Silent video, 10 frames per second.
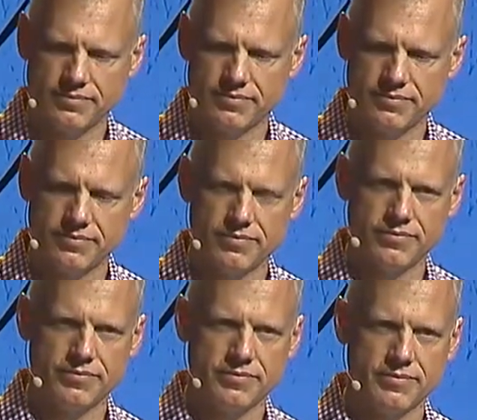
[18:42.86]

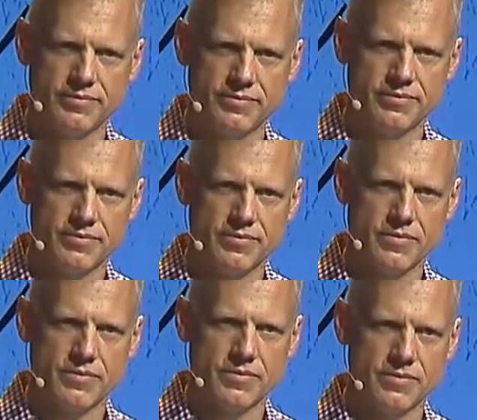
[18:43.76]

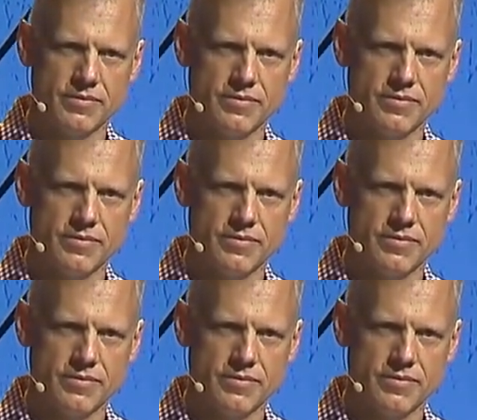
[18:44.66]
No one is speaking in this clip.